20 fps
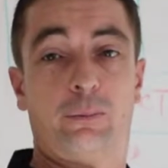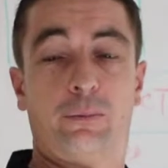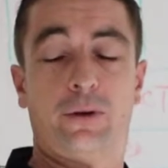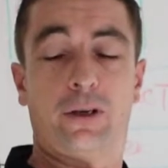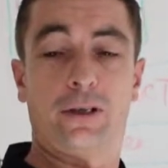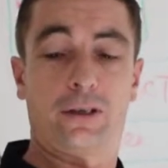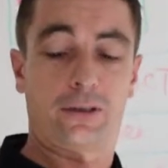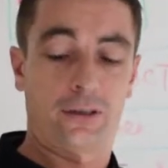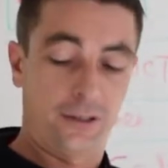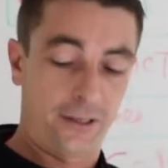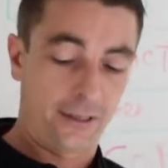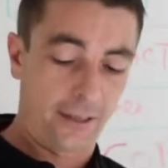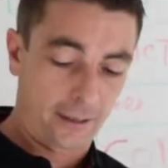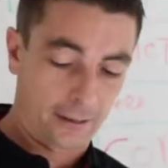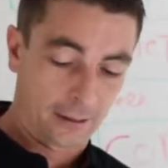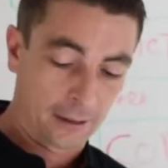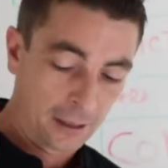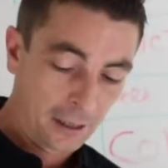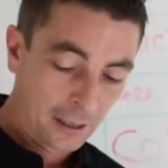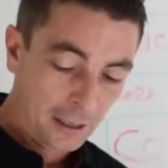a product to
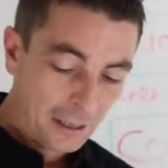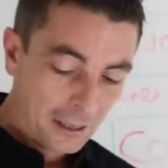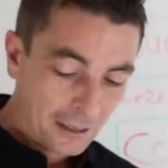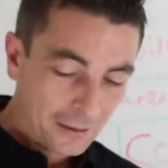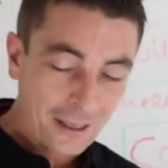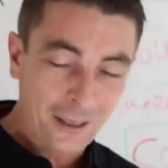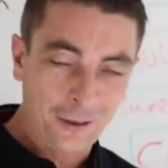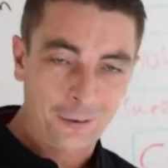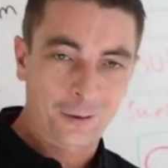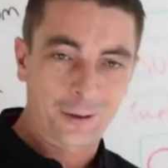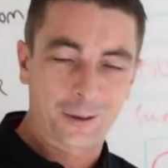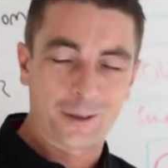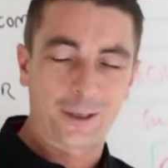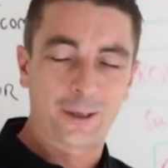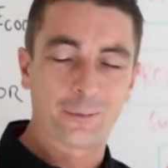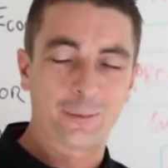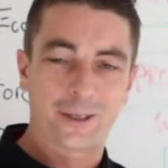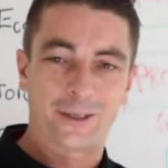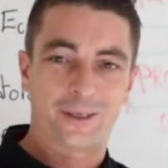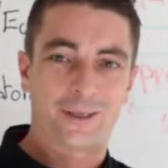sell. Now,
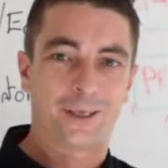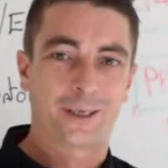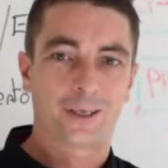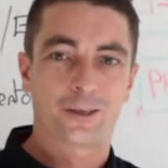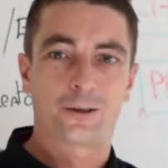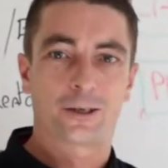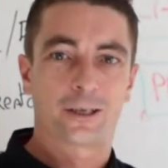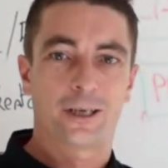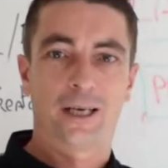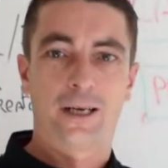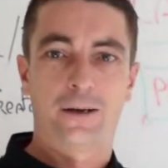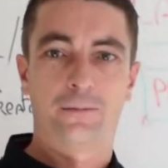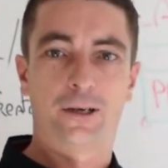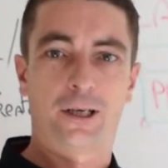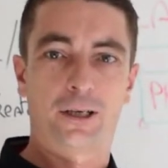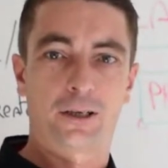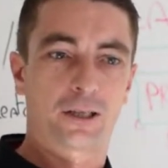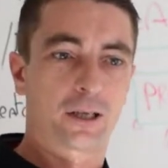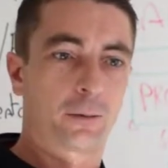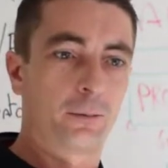you might think, okay,
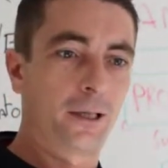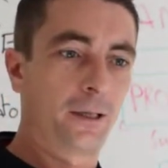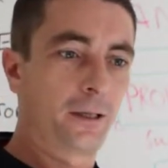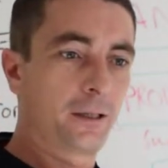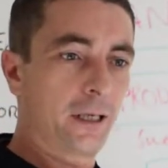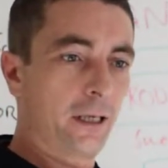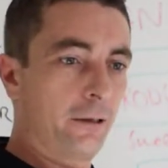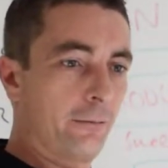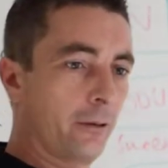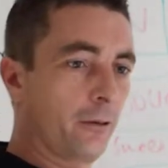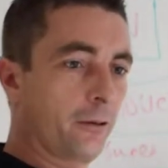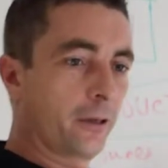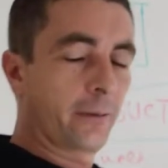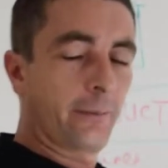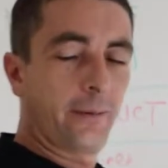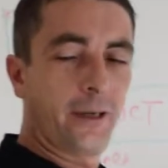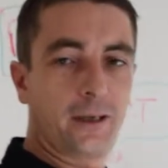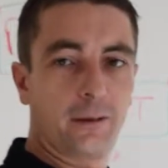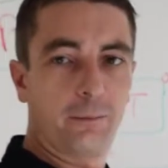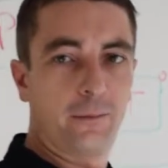everything's complete now, I'm going to
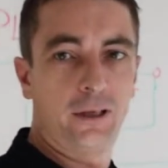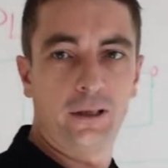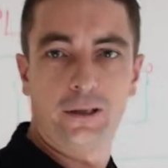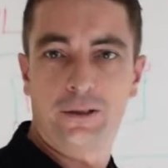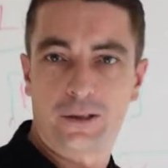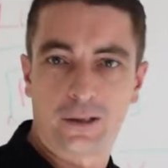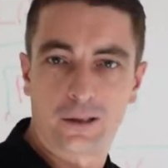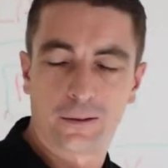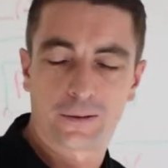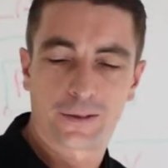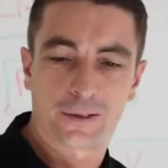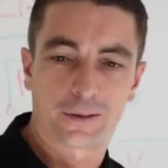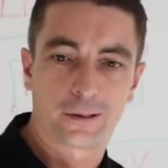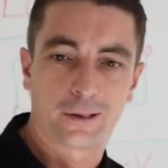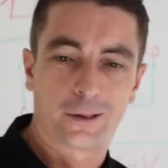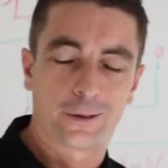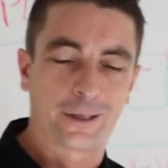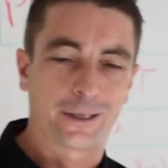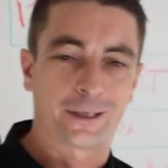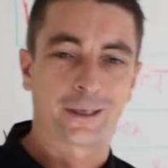make $1 million
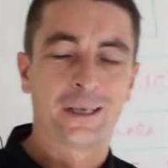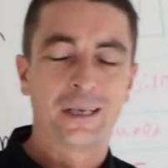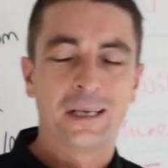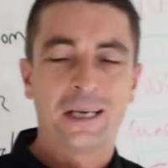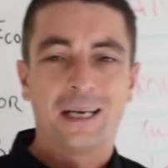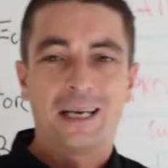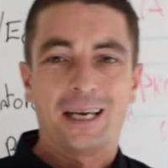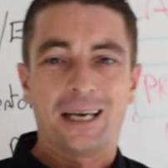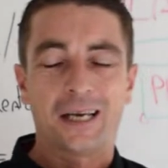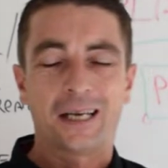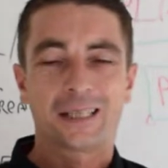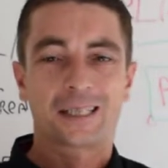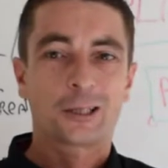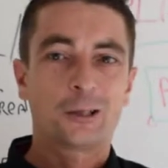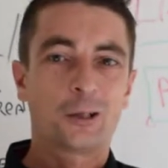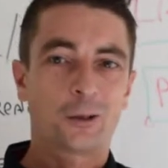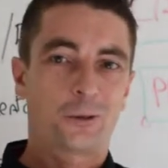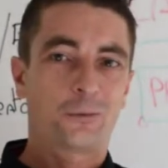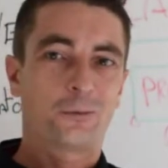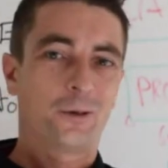online. It's
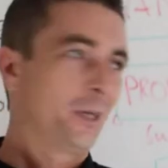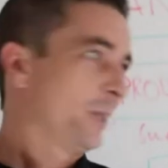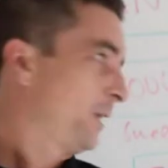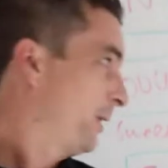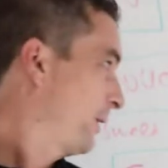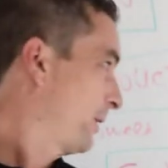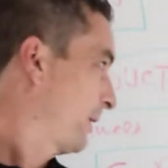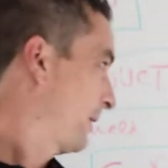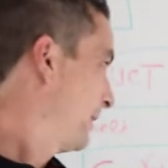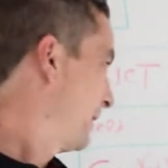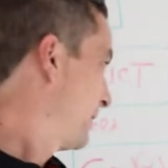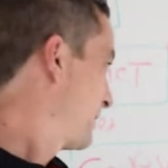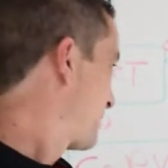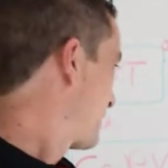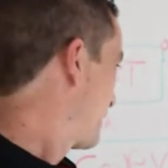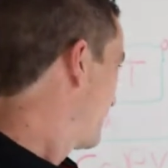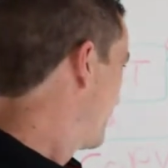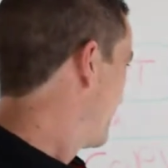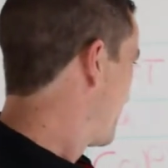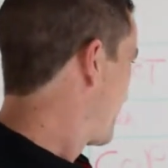not really the case,
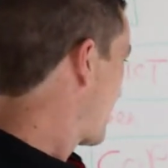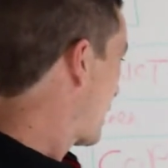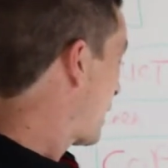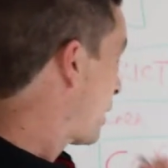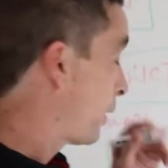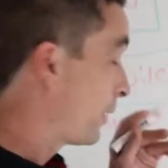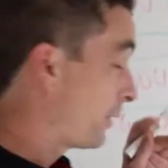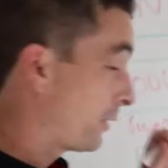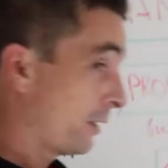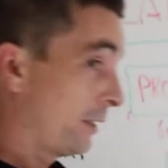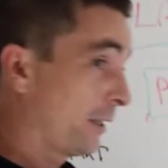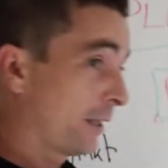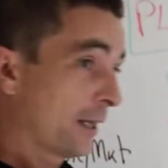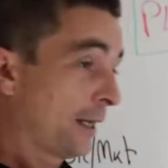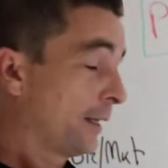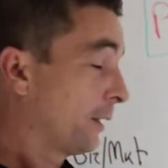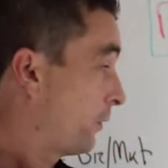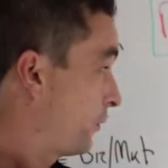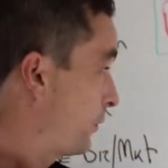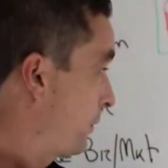guys. I think a
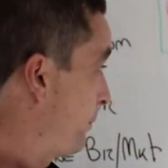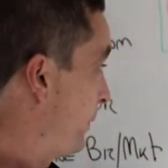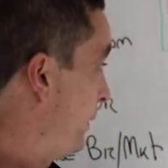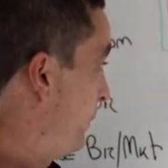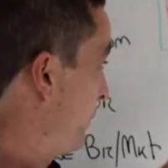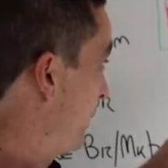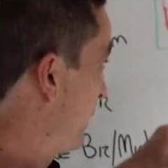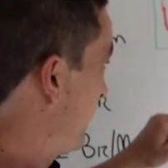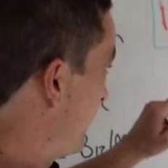lot of people